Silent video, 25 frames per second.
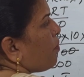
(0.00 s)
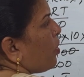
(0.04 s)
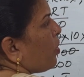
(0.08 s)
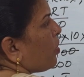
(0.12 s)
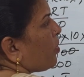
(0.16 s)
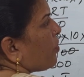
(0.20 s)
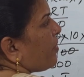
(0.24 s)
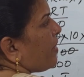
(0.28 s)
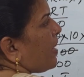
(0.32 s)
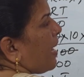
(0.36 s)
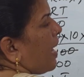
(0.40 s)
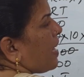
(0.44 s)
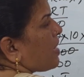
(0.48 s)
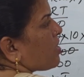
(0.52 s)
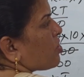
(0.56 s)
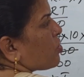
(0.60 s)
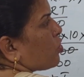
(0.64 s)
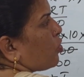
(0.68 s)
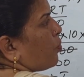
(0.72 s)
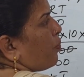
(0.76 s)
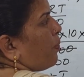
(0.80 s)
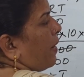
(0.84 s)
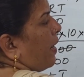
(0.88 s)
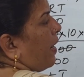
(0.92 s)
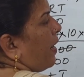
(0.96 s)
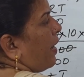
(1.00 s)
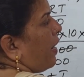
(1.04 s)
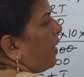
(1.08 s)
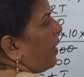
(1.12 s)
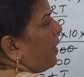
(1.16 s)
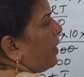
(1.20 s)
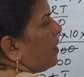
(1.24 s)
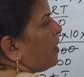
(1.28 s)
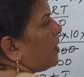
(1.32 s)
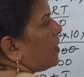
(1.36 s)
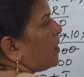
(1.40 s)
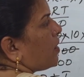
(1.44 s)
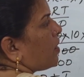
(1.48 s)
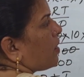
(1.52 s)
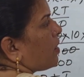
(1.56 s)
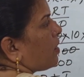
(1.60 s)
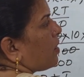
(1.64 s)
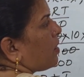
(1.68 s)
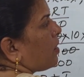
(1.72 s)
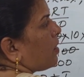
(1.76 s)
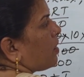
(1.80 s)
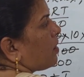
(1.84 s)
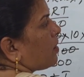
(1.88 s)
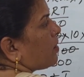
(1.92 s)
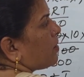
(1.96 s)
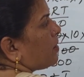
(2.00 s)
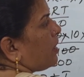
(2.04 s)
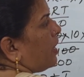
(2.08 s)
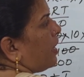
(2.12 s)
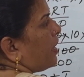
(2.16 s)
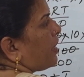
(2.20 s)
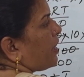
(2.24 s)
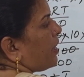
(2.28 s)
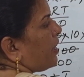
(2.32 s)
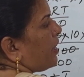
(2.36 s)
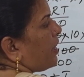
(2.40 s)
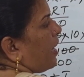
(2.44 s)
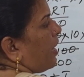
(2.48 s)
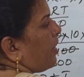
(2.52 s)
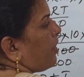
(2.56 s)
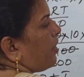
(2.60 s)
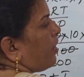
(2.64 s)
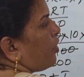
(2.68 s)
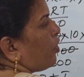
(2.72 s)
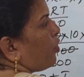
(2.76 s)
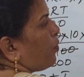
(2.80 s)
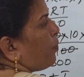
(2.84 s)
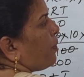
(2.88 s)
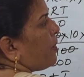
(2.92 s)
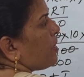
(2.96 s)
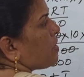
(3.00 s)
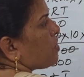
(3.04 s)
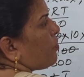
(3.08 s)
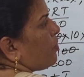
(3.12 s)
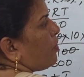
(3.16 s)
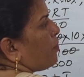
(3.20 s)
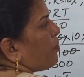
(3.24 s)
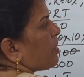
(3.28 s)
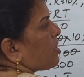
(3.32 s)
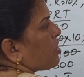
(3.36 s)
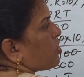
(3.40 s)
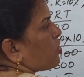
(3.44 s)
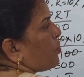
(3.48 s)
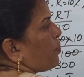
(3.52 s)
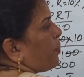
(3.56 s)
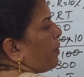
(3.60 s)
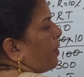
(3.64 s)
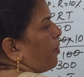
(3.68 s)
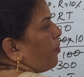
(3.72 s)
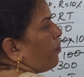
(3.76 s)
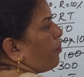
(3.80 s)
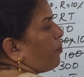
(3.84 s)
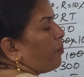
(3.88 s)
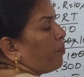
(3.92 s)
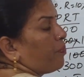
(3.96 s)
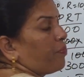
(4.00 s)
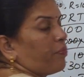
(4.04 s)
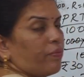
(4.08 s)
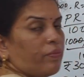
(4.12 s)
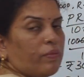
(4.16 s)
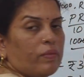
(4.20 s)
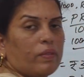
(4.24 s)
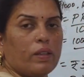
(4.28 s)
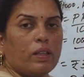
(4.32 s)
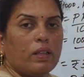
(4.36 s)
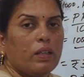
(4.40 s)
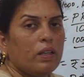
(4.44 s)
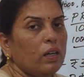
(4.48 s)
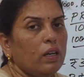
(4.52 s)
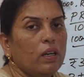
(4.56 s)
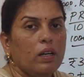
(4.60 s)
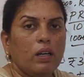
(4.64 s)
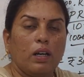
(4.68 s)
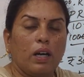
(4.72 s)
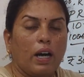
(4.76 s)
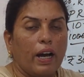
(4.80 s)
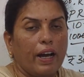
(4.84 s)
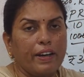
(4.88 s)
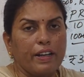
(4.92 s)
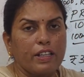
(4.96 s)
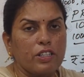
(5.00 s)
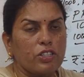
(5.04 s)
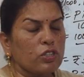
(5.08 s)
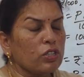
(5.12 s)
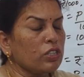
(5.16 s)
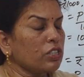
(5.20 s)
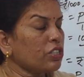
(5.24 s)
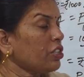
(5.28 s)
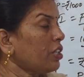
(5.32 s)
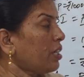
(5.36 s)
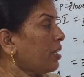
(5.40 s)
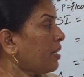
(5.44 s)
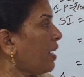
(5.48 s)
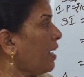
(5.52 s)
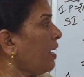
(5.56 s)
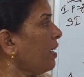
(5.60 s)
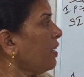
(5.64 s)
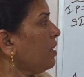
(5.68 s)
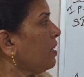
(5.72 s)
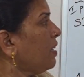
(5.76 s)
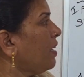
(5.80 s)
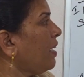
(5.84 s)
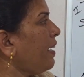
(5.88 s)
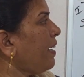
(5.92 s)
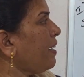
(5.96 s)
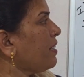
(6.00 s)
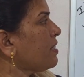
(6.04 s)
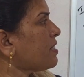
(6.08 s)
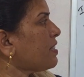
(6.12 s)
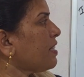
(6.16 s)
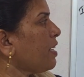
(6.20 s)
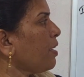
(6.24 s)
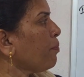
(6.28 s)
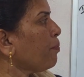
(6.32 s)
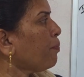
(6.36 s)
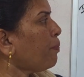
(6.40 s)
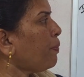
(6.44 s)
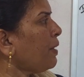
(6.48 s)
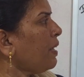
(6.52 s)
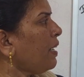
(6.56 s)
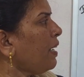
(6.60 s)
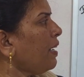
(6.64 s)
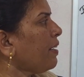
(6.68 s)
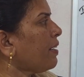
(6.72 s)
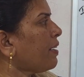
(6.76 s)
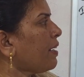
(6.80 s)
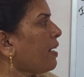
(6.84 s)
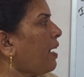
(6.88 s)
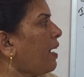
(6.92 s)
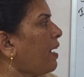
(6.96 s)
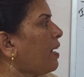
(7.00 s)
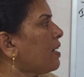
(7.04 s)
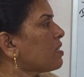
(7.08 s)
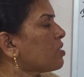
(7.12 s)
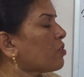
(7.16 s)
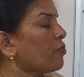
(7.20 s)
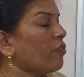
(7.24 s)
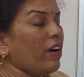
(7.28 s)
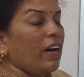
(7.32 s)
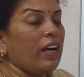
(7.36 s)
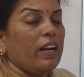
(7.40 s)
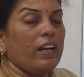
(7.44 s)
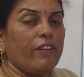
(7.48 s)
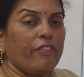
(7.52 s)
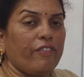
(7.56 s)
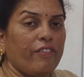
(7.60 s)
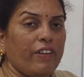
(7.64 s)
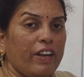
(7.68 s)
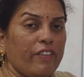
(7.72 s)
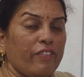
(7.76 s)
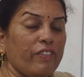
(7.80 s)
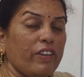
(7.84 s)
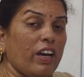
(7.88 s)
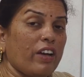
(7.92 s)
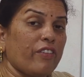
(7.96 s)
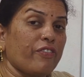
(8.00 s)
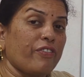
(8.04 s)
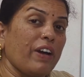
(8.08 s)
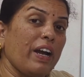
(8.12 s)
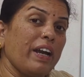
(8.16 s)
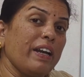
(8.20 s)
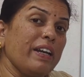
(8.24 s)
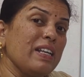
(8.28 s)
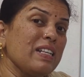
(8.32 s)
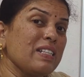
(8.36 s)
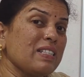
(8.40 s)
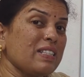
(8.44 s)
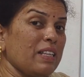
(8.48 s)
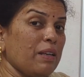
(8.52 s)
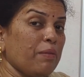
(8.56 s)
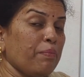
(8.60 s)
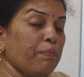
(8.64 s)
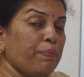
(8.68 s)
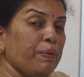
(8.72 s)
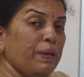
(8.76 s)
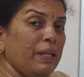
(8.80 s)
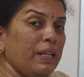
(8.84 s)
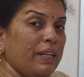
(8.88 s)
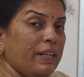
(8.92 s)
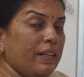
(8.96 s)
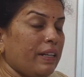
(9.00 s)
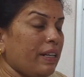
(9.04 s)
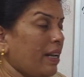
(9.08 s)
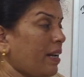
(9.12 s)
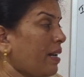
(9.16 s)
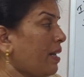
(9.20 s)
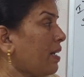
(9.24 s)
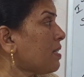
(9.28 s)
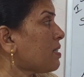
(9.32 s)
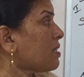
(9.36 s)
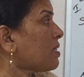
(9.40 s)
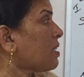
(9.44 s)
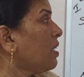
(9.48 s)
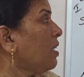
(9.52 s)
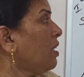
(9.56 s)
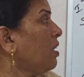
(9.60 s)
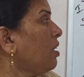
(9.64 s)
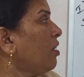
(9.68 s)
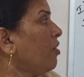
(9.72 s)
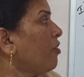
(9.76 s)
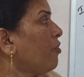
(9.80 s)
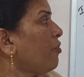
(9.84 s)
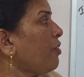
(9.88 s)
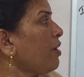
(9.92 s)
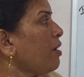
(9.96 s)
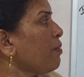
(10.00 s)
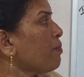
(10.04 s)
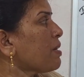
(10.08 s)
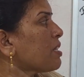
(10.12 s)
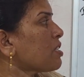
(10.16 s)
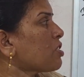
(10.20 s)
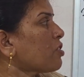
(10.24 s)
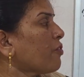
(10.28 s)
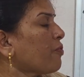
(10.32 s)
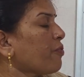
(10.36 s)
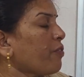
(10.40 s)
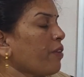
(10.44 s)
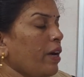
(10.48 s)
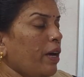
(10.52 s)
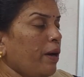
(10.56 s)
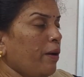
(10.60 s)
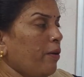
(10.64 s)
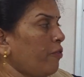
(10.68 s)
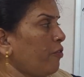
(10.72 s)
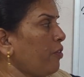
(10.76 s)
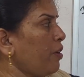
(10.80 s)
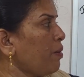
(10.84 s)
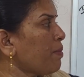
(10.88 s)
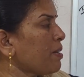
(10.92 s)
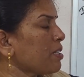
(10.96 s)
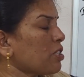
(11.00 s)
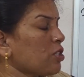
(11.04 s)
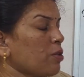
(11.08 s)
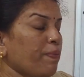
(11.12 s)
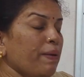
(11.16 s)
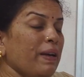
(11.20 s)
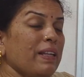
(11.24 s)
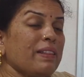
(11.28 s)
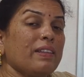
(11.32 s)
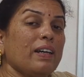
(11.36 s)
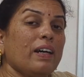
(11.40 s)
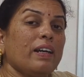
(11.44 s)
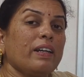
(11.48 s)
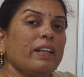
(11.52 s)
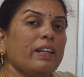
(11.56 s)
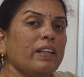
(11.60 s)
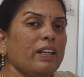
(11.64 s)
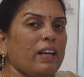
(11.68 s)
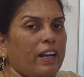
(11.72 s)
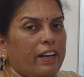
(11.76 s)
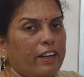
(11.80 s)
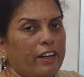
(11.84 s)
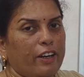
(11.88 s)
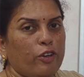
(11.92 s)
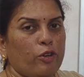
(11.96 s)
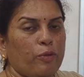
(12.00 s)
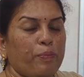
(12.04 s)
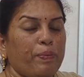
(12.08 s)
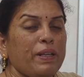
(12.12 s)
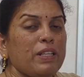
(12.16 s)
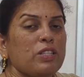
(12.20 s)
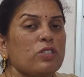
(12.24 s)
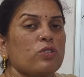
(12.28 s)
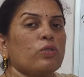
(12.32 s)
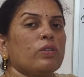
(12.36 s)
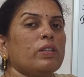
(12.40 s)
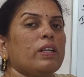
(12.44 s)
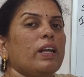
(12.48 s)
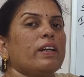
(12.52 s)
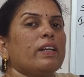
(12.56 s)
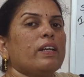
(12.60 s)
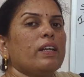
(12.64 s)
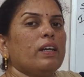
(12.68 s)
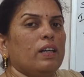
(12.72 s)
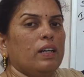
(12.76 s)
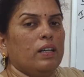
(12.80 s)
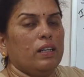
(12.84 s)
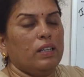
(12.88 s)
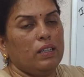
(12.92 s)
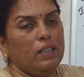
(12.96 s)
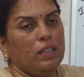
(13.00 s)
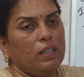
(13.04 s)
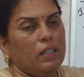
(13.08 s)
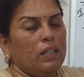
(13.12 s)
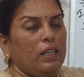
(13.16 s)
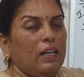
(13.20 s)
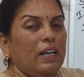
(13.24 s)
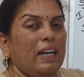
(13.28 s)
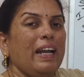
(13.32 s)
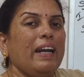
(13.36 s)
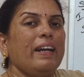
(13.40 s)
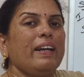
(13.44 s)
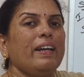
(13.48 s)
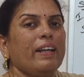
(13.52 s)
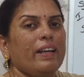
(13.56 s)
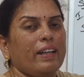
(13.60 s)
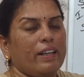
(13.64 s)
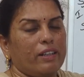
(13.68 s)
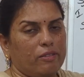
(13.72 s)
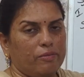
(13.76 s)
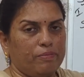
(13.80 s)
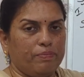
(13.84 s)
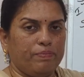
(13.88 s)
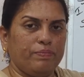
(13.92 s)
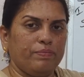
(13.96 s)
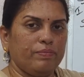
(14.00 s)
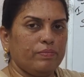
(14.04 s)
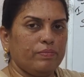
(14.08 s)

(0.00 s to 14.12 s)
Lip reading: amount we have to pay? 1,300 rupees we must pay. Understood, children? In simple interest, when we are finding simple interest, we must pay 1,300 rupees to that lender.